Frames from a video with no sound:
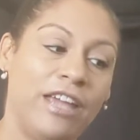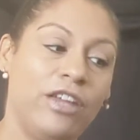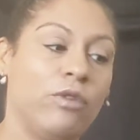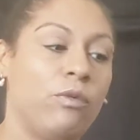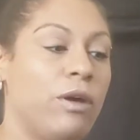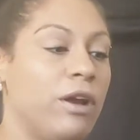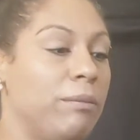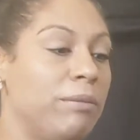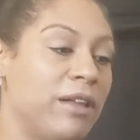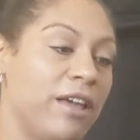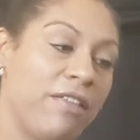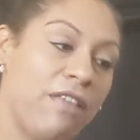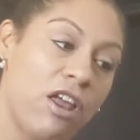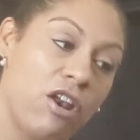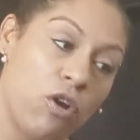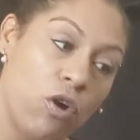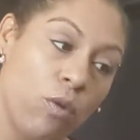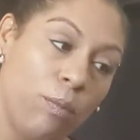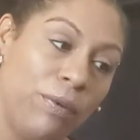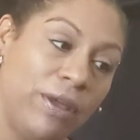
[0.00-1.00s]
You want to play
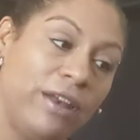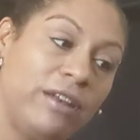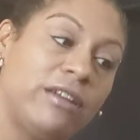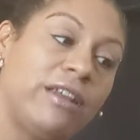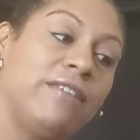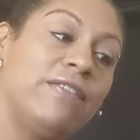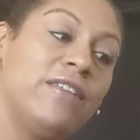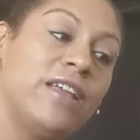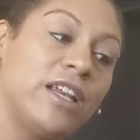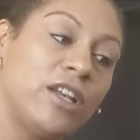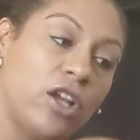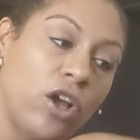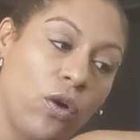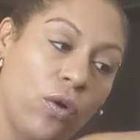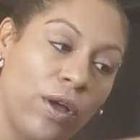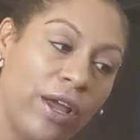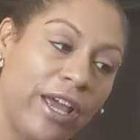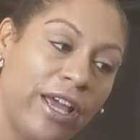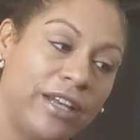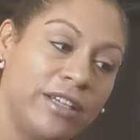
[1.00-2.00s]
that open and then
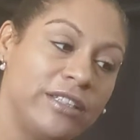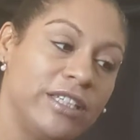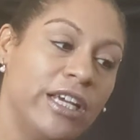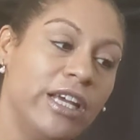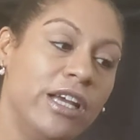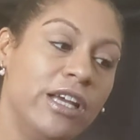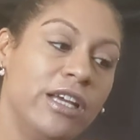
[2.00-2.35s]
go ahead